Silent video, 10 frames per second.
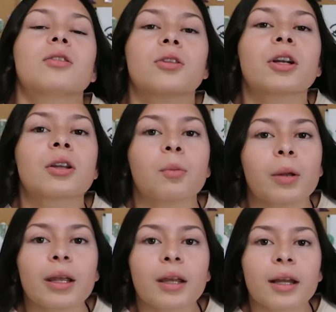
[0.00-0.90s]
during the
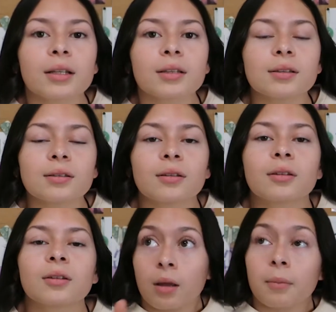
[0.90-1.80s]
weekends.
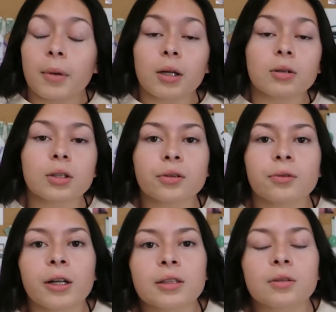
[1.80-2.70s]
My closest
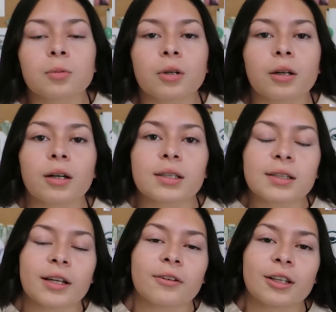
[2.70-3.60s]
friends were
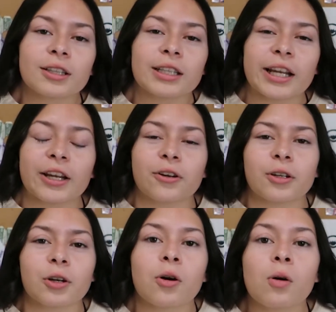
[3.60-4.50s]
Esteban, Diego,
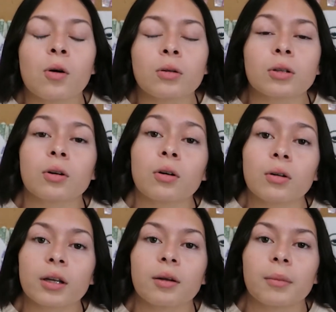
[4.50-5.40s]
and Nicole.
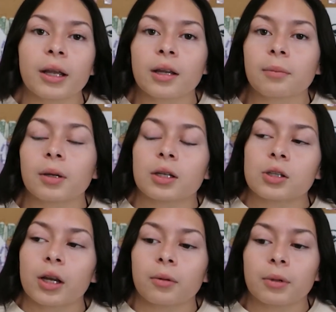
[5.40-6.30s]
Nicole couldn't make it because
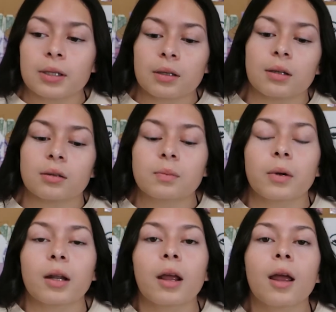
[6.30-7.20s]
she had reasons,
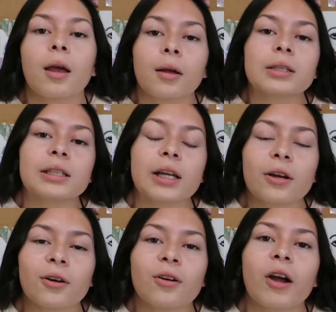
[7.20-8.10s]
but
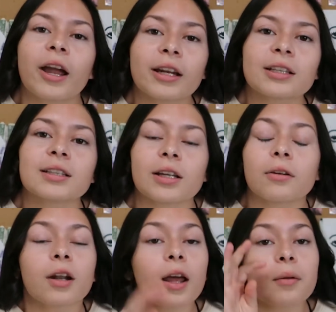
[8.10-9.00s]
Diego and
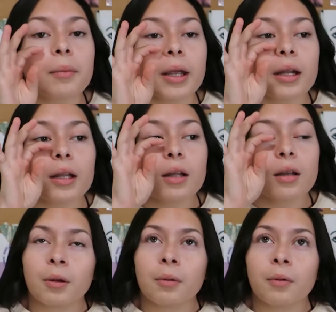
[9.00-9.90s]
Esteban had
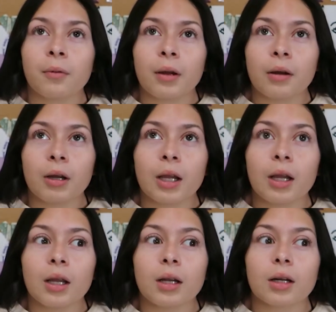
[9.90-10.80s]
waited. We were
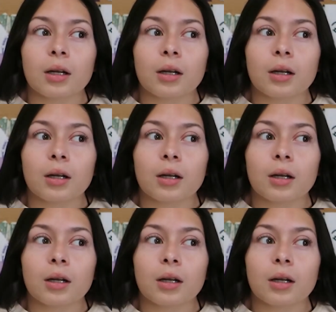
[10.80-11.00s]
very